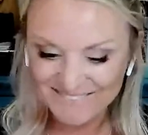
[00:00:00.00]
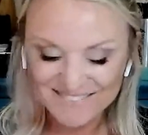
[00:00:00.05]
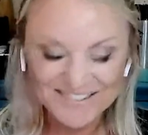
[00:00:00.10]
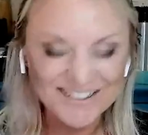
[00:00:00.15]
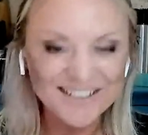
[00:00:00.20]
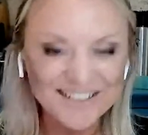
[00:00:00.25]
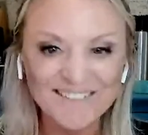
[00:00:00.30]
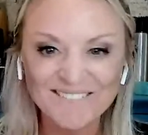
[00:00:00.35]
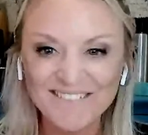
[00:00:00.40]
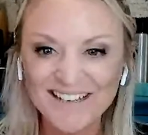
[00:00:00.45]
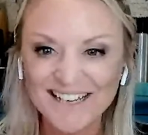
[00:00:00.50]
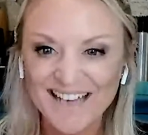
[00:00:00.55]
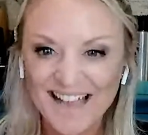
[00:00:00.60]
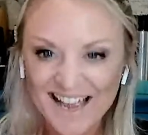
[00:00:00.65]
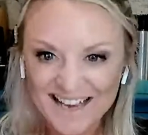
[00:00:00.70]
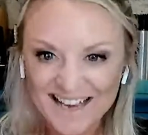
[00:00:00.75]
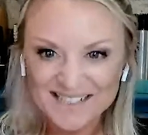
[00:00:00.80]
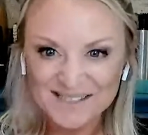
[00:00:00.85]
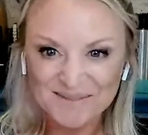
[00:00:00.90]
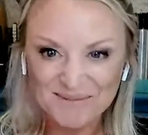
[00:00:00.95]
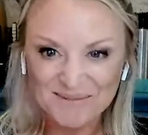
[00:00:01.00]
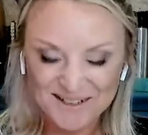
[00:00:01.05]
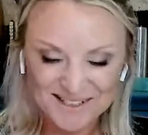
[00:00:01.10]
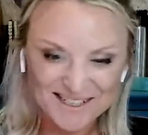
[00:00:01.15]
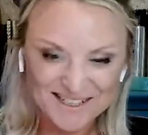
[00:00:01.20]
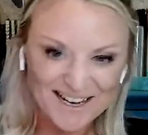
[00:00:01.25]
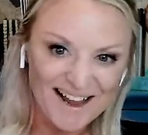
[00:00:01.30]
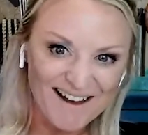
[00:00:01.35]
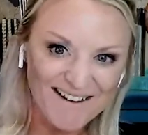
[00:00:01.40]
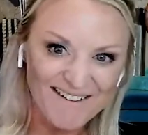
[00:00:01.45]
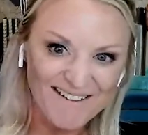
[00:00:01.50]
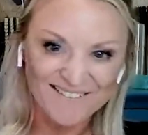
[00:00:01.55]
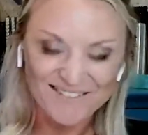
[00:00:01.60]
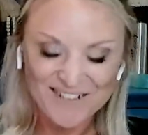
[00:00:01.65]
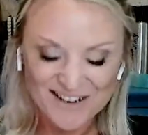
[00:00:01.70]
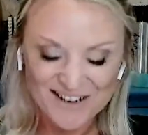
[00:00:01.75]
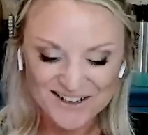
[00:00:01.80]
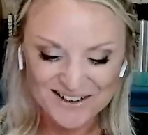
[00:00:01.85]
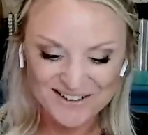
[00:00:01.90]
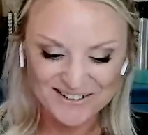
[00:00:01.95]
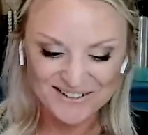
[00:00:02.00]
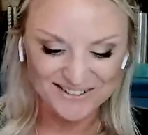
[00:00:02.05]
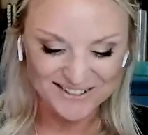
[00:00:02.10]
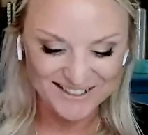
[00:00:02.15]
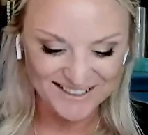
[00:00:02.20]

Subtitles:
look at me, expert now. Woo!